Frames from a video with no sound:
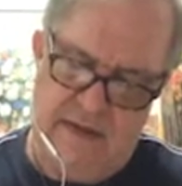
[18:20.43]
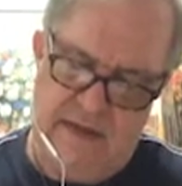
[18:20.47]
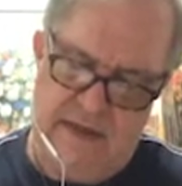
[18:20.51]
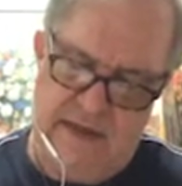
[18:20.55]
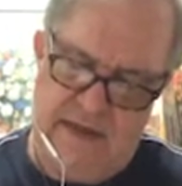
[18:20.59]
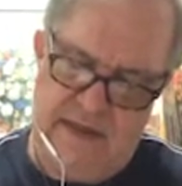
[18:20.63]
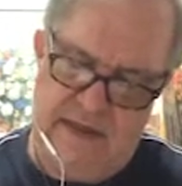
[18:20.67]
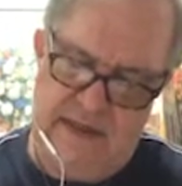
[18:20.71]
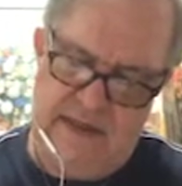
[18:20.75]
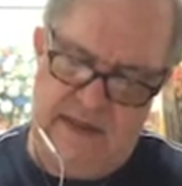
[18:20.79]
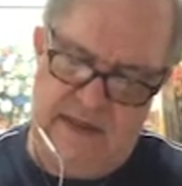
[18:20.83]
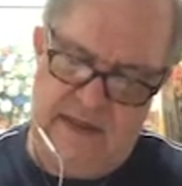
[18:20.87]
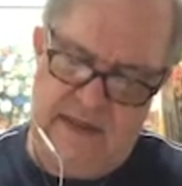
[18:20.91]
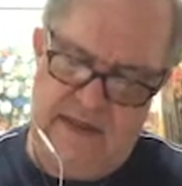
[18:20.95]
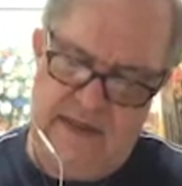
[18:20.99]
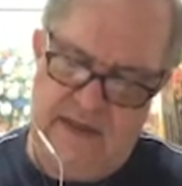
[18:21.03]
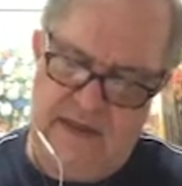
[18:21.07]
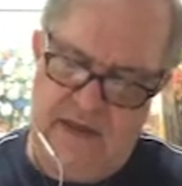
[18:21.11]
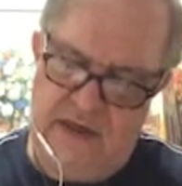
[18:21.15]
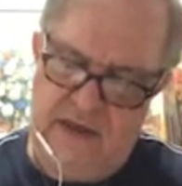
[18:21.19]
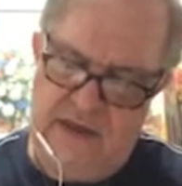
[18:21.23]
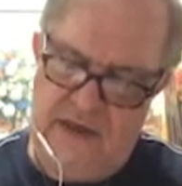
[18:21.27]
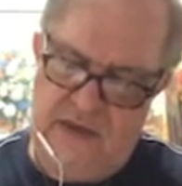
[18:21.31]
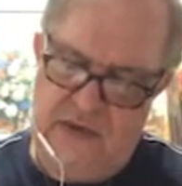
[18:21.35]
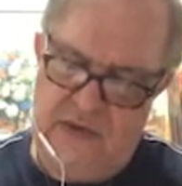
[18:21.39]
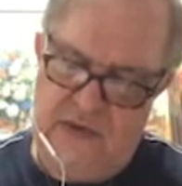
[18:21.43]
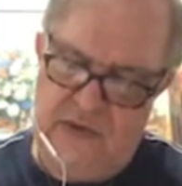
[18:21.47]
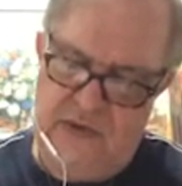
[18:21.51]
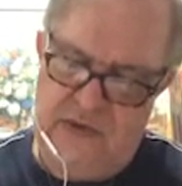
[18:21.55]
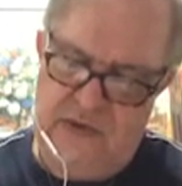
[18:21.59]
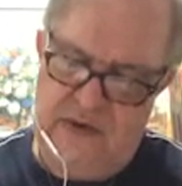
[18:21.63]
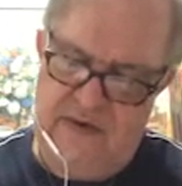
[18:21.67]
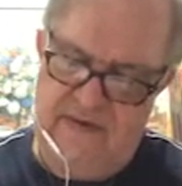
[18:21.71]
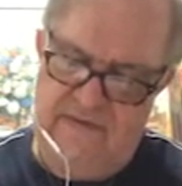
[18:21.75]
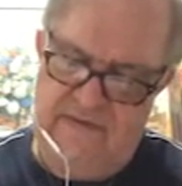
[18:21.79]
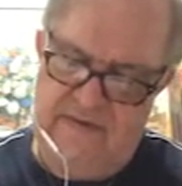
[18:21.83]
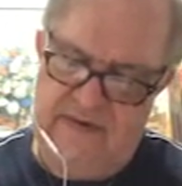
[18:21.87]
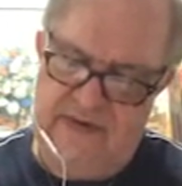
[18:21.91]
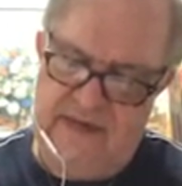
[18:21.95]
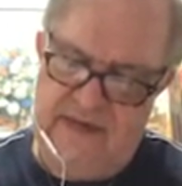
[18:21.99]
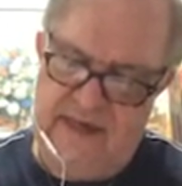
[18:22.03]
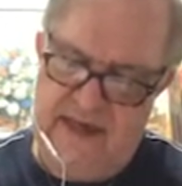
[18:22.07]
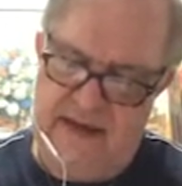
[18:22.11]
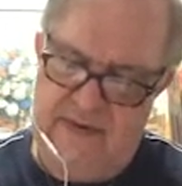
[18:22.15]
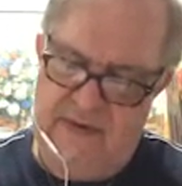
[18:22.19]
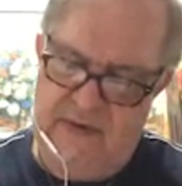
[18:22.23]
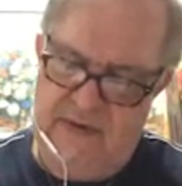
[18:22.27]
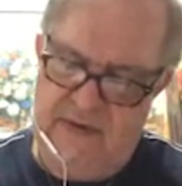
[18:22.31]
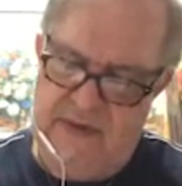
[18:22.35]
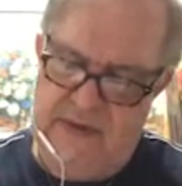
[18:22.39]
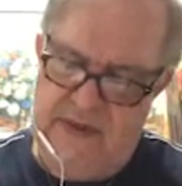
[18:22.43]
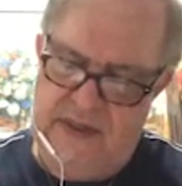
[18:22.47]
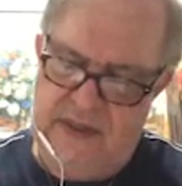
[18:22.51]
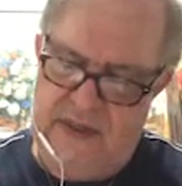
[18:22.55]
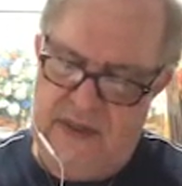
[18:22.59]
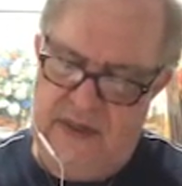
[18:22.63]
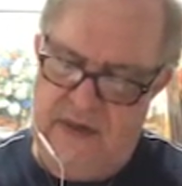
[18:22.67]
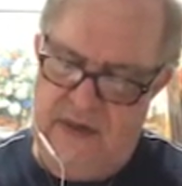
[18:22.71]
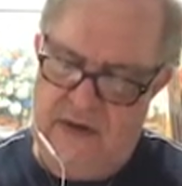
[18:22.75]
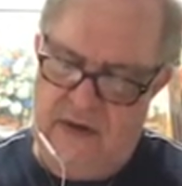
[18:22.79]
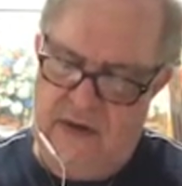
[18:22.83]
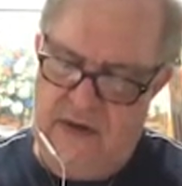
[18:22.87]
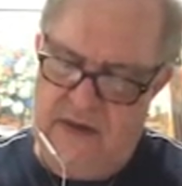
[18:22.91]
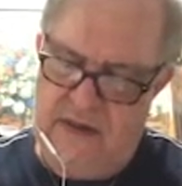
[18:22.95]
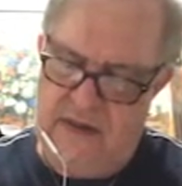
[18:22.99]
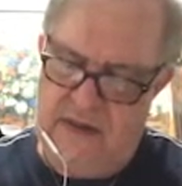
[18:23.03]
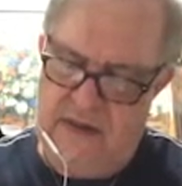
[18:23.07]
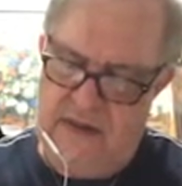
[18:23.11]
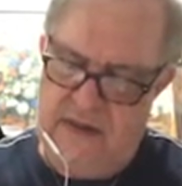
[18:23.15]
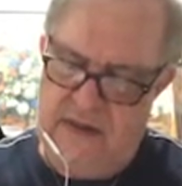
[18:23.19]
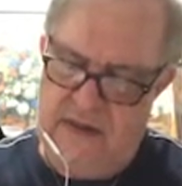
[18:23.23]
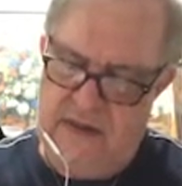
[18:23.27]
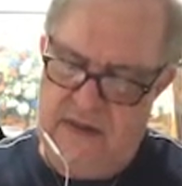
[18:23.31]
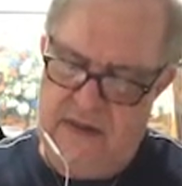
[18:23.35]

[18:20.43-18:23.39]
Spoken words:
I'm just not sure if it's double T or